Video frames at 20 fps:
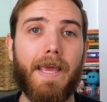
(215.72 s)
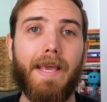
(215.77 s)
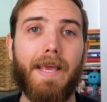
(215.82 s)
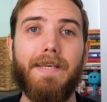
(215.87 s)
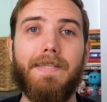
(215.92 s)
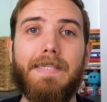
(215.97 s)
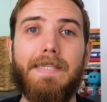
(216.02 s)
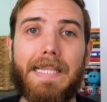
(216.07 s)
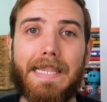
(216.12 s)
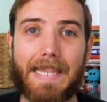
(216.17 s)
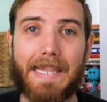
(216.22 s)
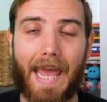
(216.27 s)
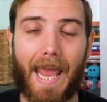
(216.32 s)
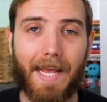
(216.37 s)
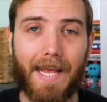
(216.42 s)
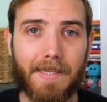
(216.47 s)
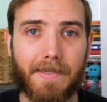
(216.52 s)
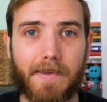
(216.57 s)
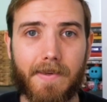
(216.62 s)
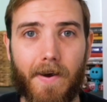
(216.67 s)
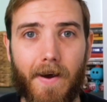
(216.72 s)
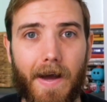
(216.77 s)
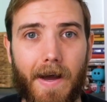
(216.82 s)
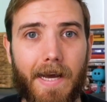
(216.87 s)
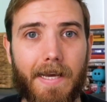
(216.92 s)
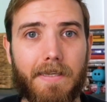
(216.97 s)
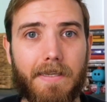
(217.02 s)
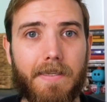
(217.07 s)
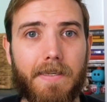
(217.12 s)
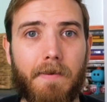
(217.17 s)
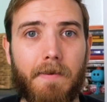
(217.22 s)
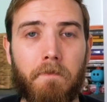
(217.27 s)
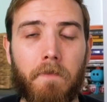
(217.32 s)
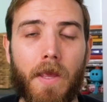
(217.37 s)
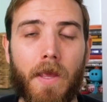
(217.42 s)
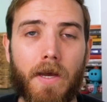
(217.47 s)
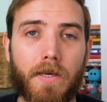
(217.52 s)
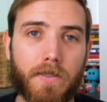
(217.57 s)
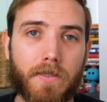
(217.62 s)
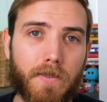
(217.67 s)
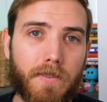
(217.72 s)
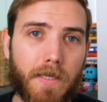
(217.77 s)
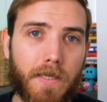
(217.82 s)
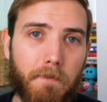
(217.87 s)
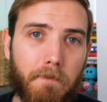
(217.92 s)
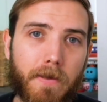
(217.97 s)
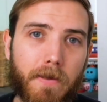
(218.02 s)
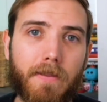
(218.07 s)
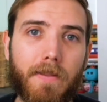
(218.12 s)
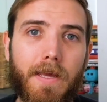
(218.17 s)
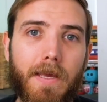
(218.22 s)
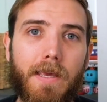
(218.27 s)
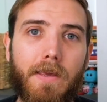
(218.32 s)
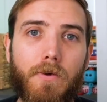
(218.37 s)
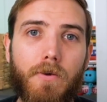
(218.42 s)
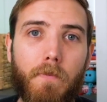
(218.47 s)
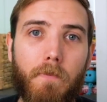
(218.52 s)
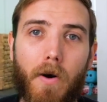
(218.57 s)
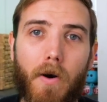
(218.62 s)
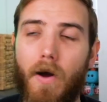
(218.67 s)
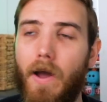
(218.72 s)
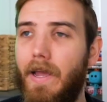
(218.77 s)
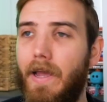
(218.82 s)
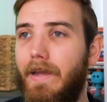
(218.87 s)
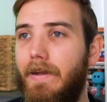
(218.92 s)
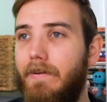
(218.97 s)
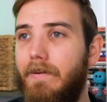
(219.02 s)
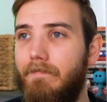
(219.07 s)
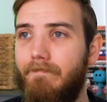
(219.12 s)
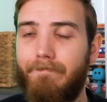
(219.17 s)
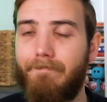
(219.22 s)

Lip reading: is the land size. So typically you're buying